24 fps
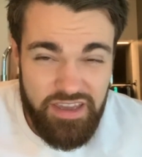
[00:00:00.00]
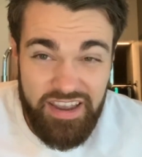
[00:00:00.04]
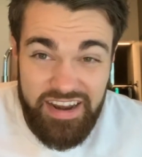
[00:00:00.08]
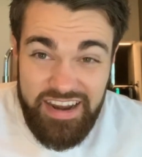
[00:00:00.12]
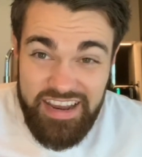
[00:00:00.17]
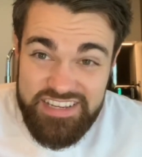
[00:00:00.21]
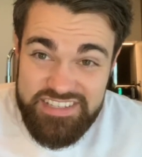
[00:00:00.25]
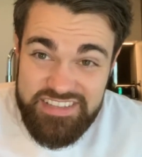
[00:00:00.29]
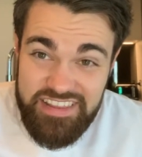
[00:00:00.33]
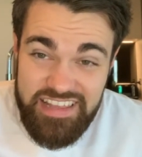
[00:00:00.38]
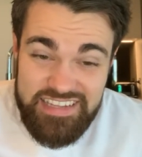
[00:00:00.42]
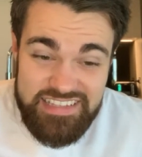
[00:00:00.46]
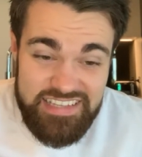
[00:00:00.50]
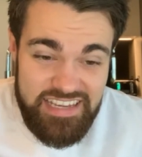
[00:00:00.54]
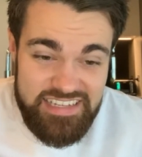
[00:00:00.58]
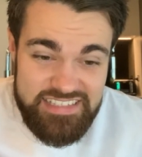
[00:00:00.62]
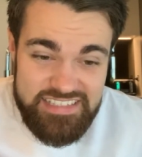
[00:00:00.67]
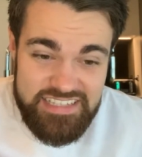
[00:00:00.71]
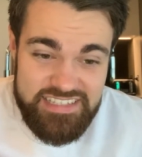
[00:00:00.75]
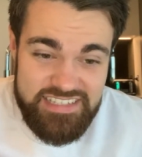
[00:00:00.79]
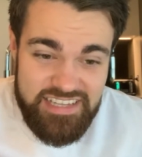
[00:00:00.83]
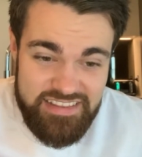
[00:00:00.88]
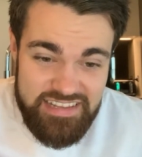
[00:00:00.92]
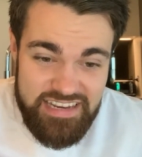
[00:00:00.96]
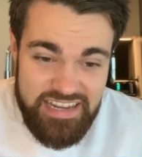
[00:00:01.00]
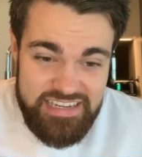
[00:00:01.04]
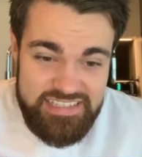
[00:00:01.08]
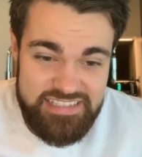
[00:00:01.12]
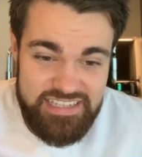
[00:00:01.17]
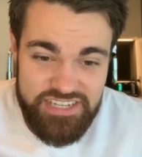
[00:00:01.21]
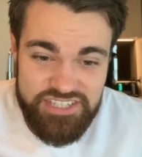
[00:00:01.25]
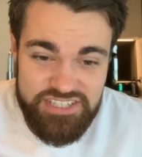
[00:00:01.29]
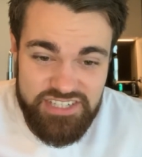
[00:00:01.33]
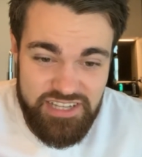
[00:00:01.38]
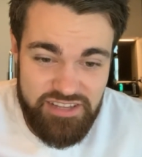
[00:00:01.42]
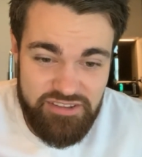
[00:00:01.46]
Okay, so that takes us to the next
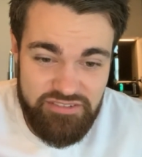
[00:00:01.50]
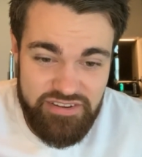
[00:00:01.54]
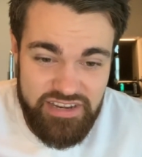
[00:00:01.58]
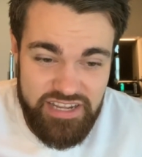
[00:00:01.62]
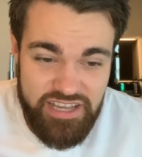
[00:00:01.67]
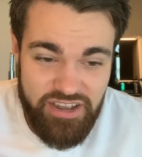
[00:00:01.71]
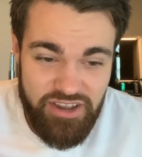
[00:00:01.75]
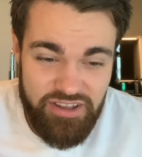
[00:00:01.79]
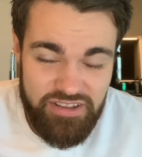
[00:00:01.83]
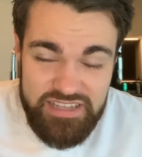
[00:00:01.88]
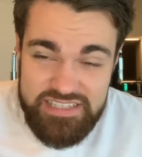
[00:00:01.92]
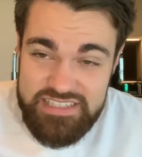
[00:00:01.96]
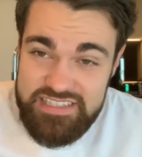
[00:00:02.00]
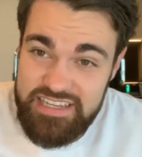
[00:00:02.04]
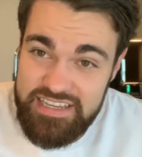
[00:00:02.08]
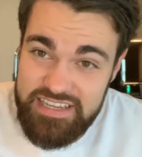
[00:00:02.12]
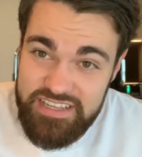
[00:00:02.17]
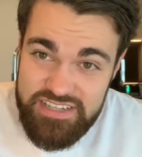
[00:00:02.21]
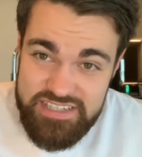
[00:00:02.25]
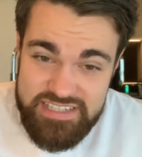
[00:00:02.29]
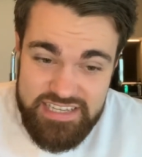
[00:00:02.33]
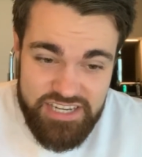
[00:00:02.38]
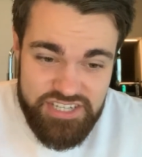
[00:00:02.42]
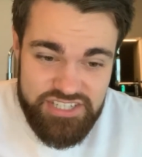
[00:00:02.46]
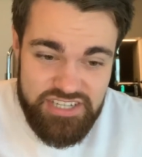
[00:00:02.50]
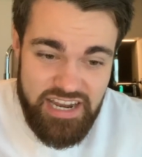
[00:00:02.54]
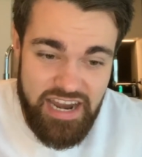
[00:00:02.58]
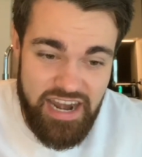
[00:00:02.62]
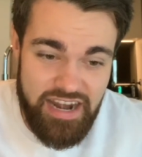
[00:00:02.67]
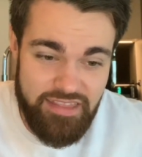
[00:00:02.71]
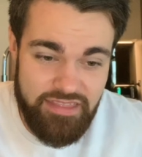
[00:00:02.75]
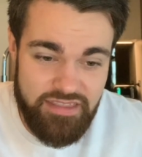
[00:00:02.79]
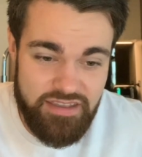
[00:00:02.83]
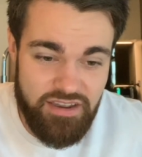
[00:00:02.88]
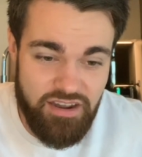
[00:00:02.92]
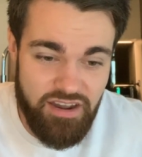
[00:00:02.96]
section of the video. Let's dig into section
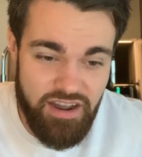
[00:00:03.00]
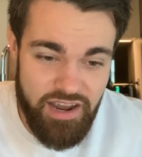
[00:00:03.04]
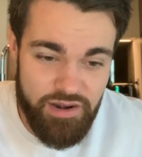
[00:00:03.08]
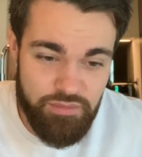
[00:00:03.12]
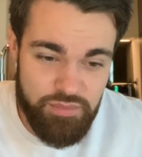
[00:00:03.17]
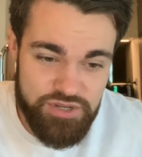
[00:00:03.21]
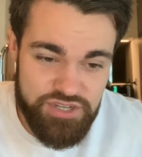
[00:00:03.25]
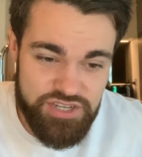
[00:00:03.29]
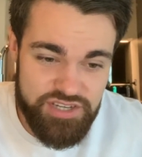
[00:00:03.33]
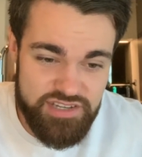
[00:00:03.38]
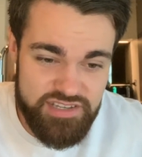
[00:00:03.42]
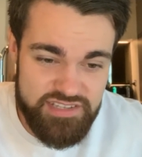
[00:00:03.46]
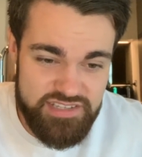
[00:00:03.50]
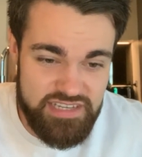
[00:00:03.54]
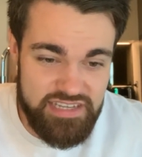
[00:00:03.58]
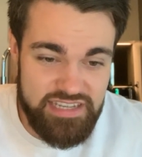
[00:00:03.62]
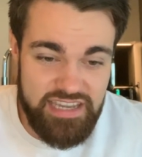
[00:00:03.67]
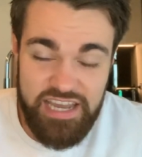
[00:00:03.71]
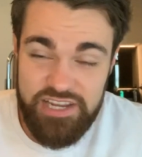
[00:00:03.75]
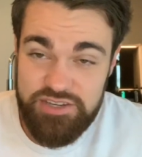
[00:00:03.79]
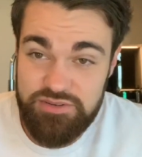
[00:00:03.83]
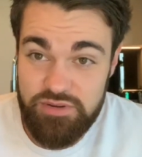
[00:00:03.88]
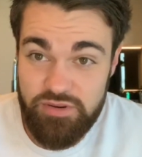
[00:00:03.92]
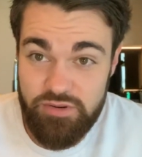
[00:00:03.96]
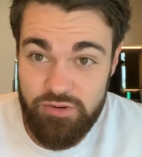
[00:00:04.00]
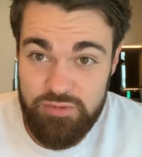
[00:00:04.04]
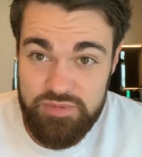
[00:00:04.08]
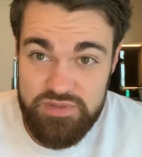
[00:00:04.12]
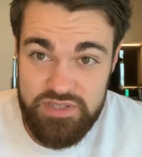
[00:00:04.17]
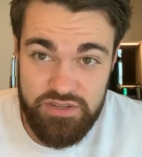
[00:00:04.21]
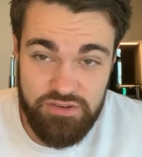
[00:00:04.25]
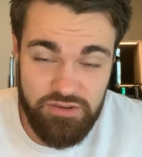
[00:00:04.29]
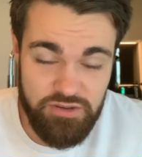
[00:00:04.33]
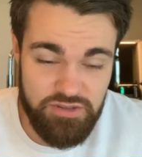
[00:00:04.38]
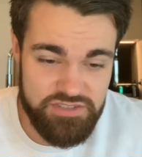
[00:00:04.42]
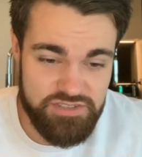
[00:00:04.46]
8 of the guide, which is engagement
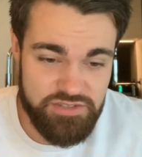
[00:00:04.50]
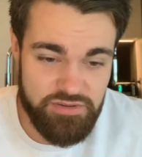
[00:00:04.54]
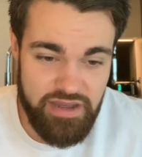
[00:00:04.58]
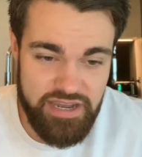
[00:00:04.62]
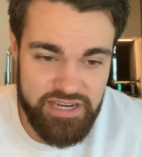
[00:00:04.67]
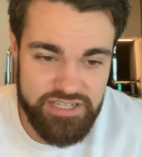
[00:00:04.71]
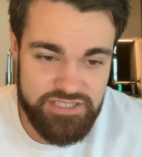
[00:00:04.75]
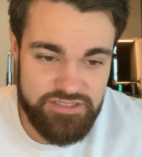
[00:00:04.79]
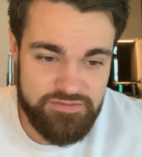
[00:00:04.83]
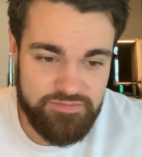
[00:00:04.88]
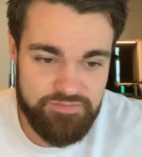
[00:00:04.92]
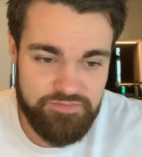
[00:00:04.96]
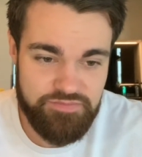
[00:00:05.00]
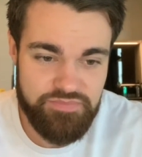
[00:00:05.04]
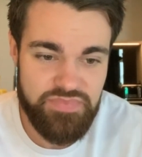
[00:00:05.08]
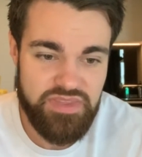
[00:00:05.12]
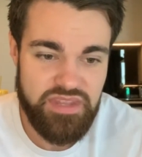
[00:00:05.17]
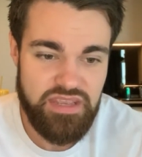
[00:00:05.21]
groups and calls to action.